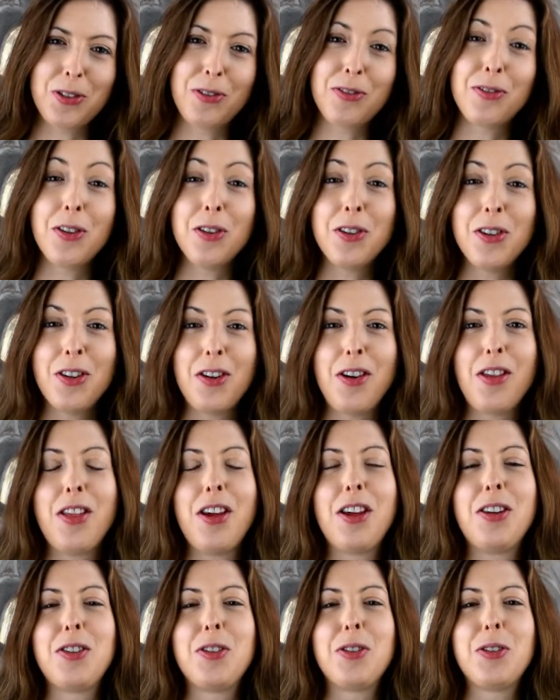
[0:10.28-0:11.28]
for Earth
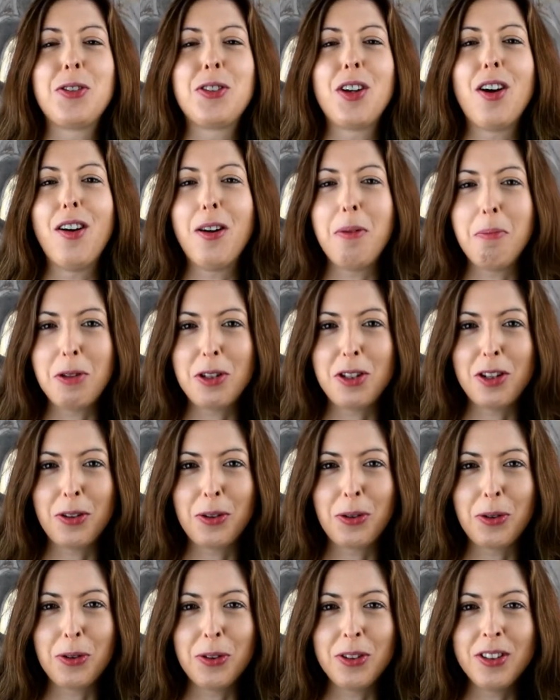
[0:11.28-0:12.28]
Angels. I'm Michelle
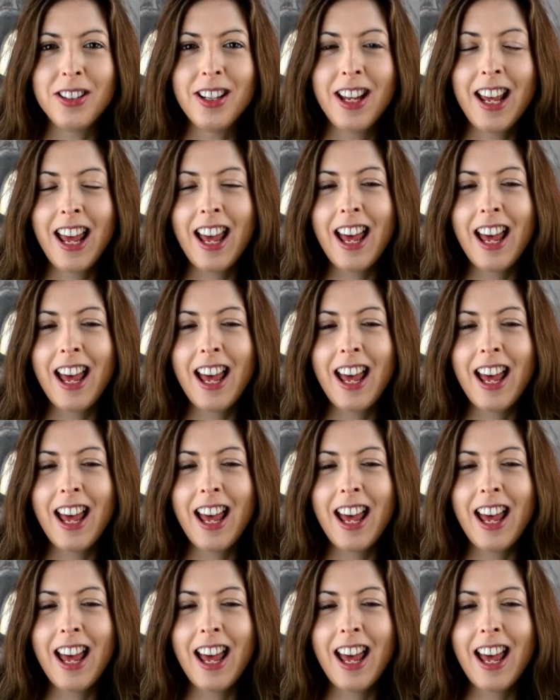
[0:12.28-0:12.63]
Gordon